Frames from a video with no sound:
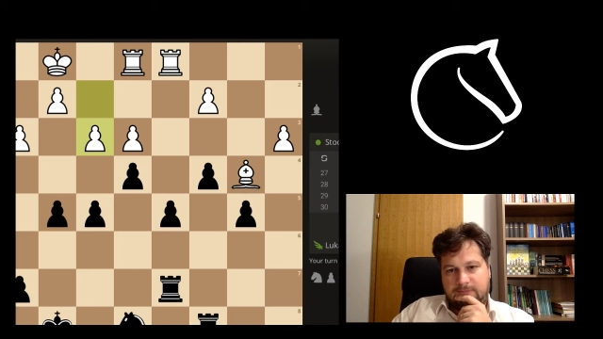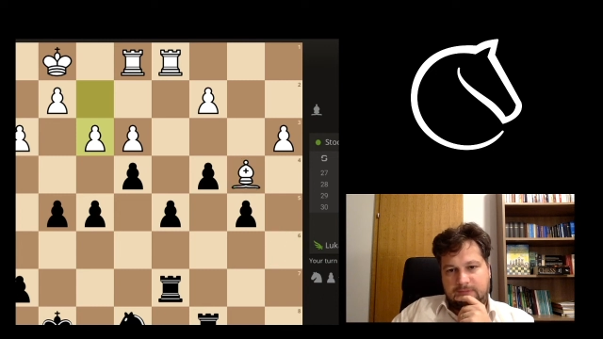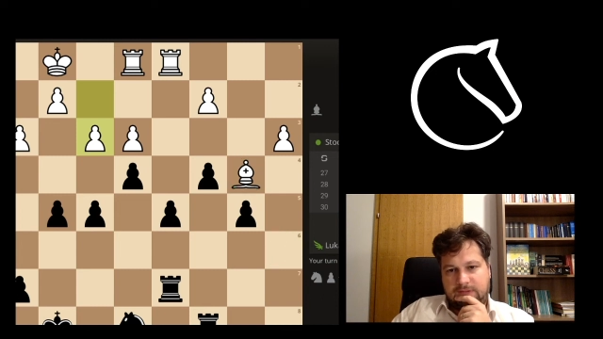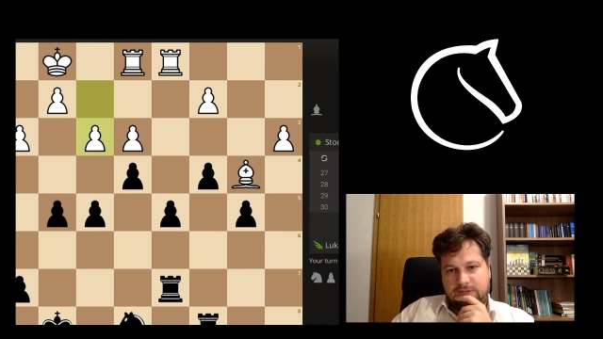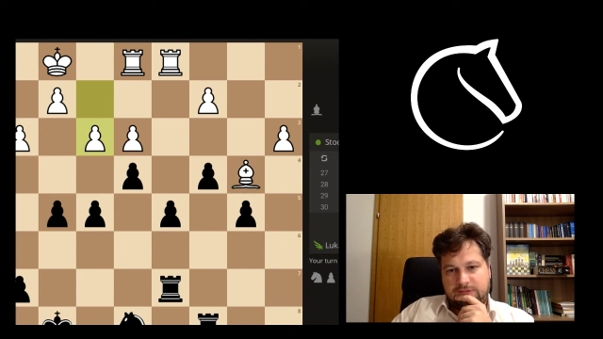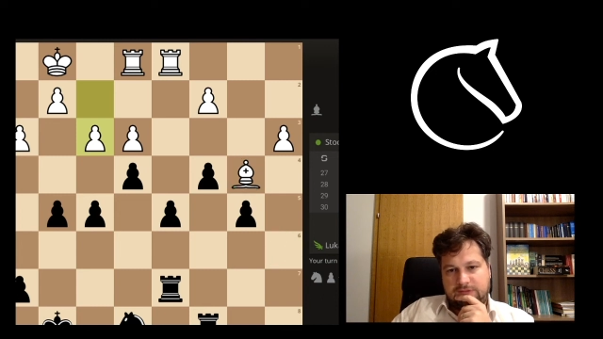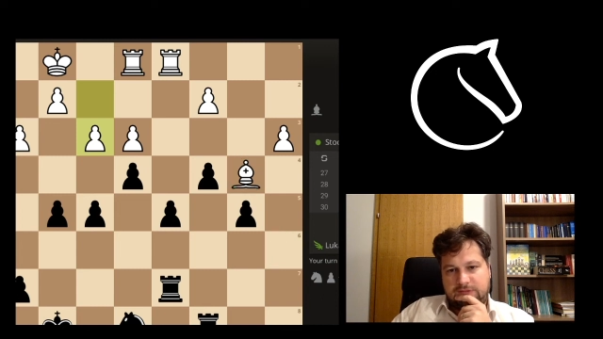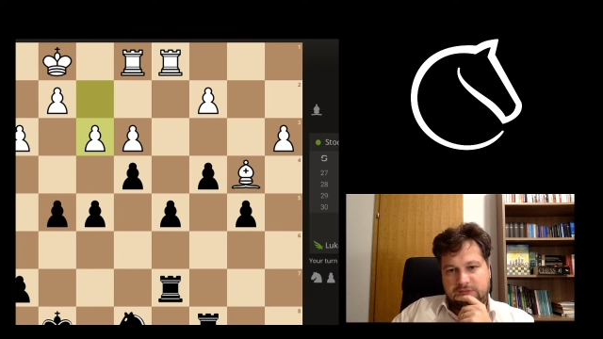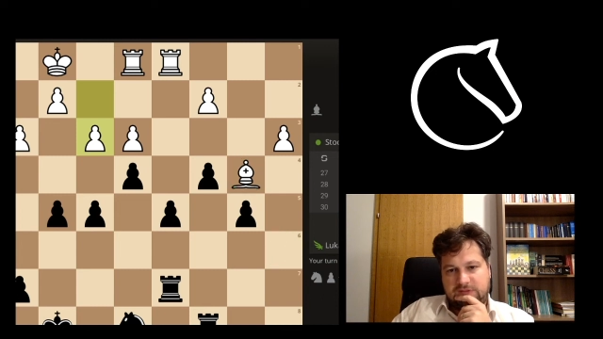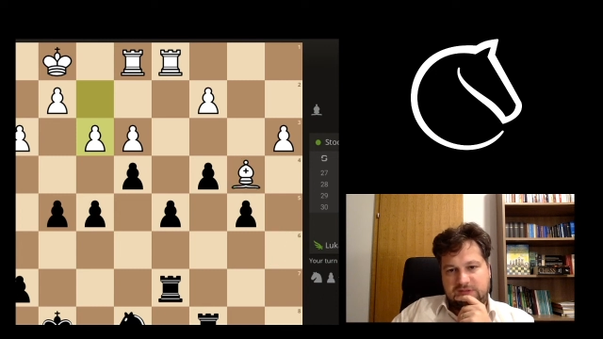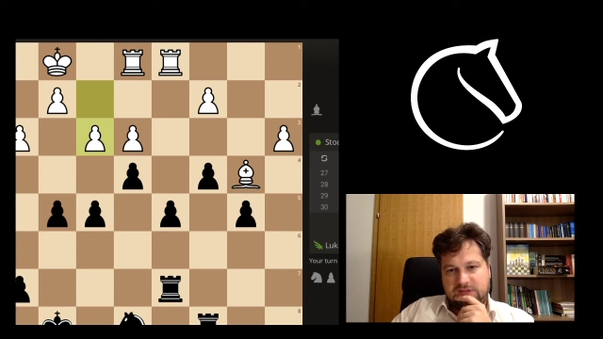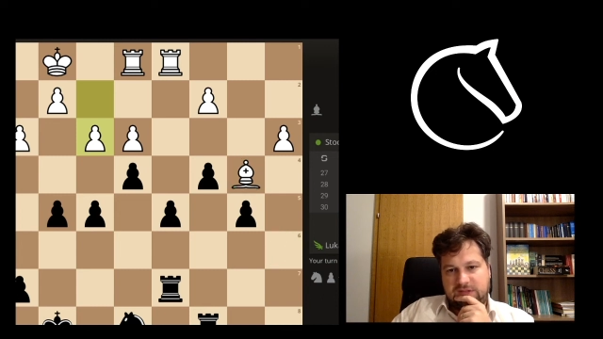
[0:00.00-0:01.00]
And also
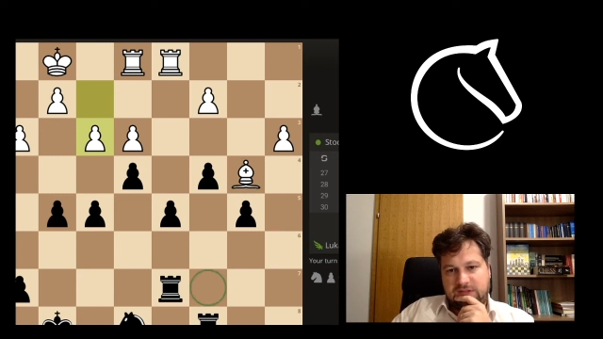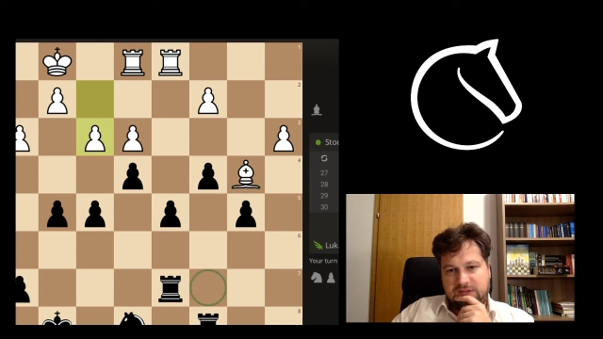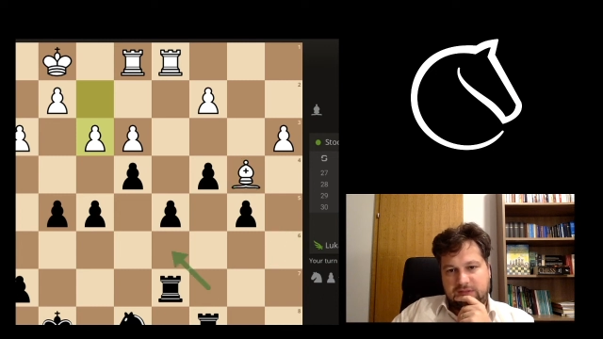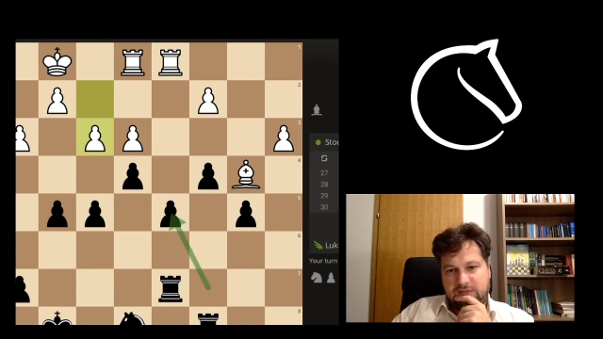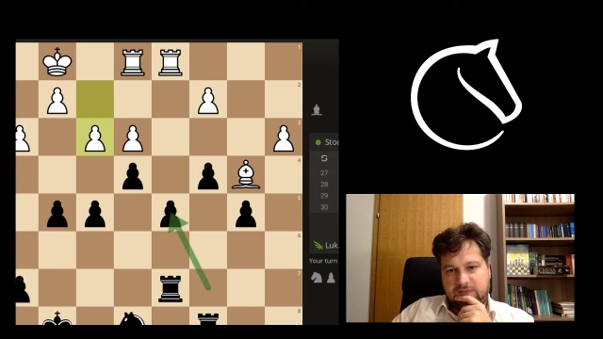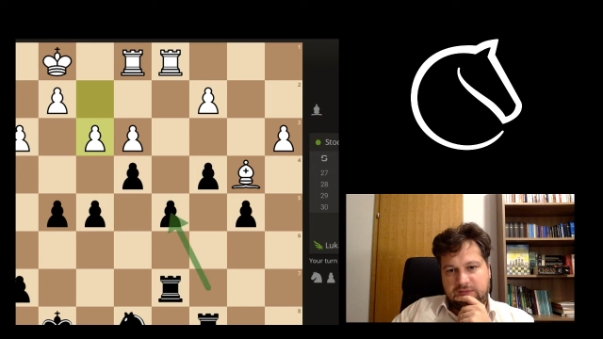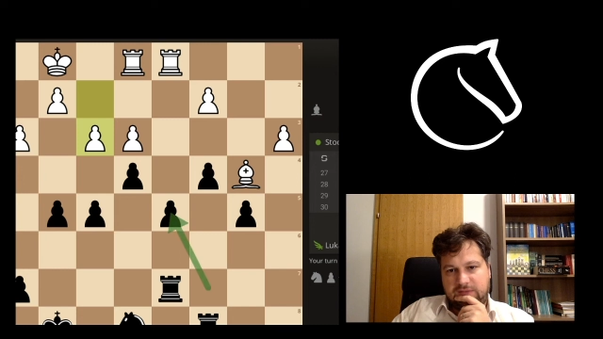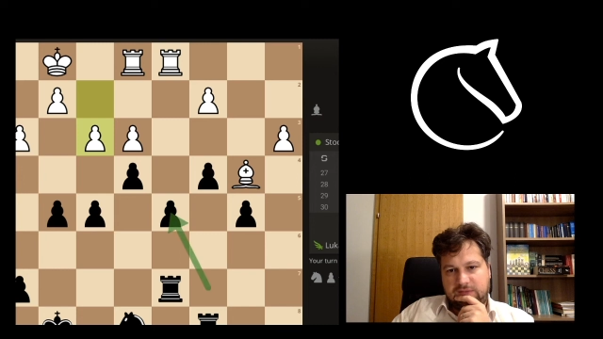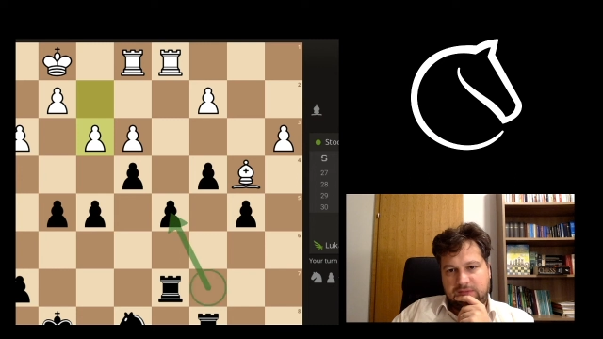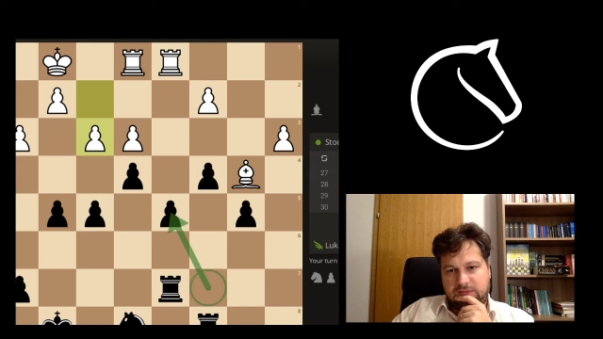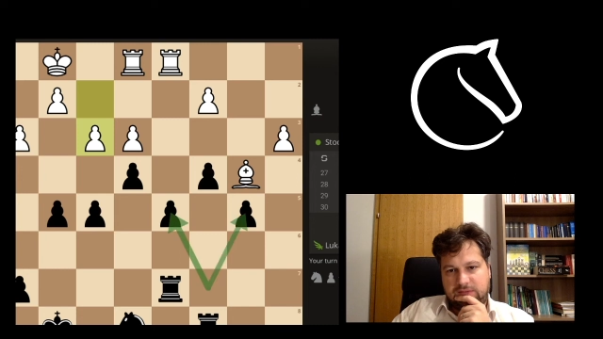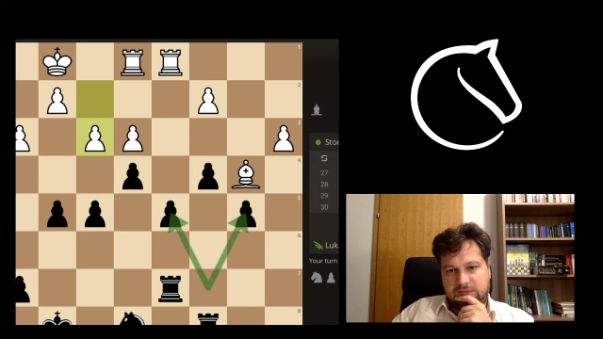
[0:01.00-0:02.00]
this knight here will
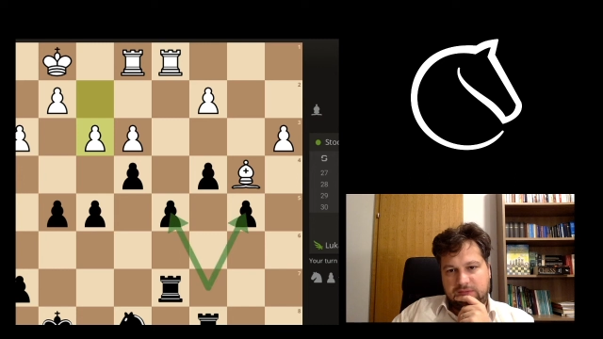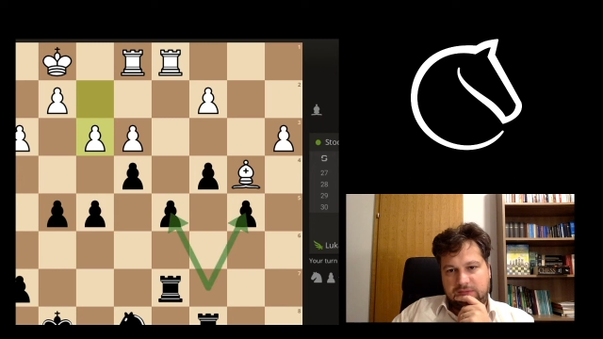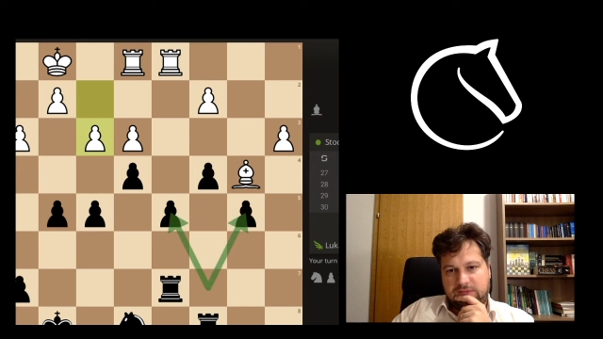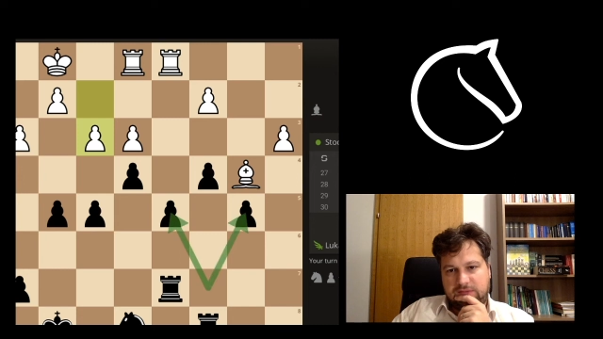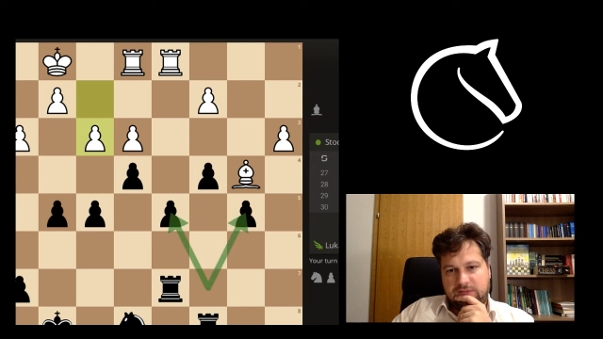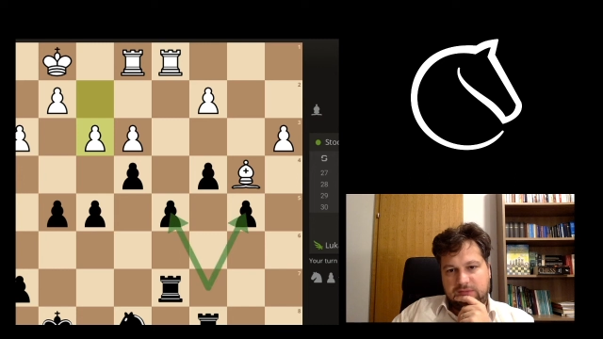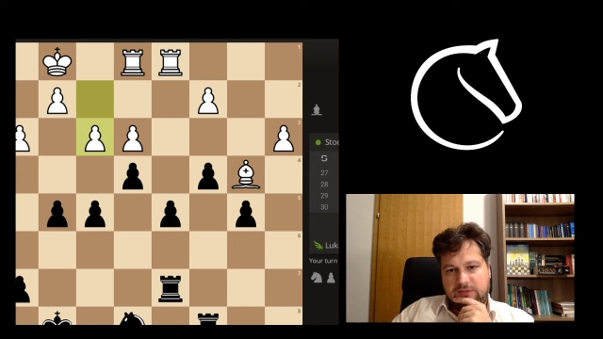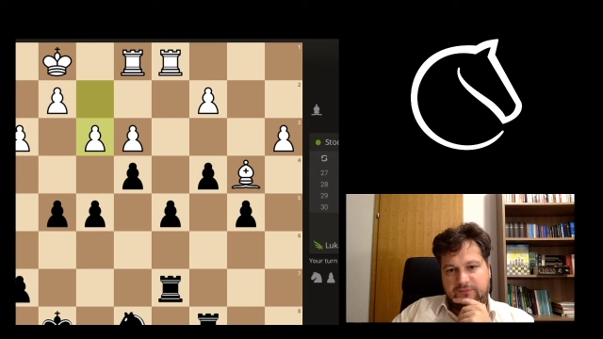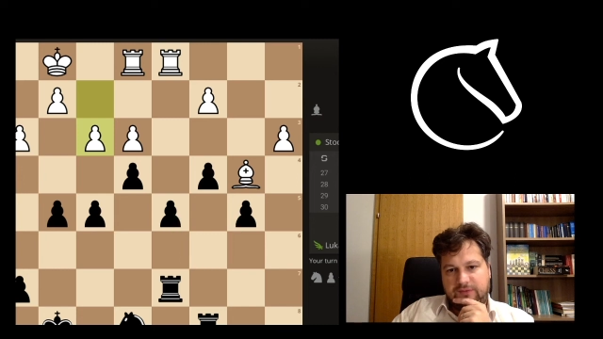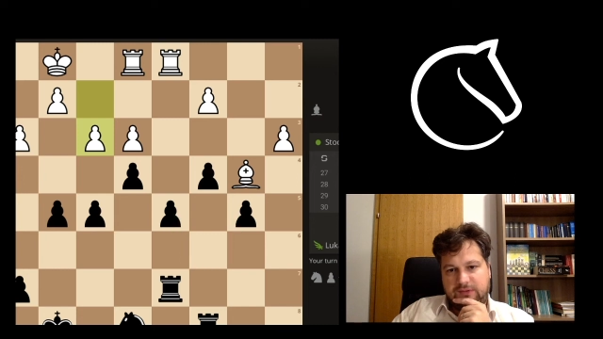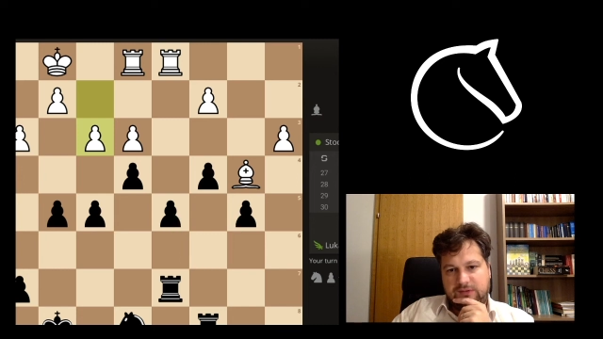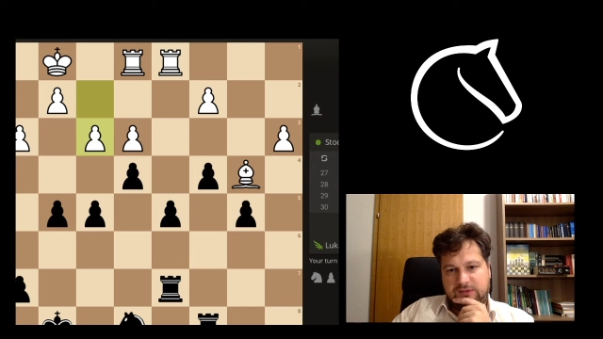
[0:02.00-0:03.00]
defend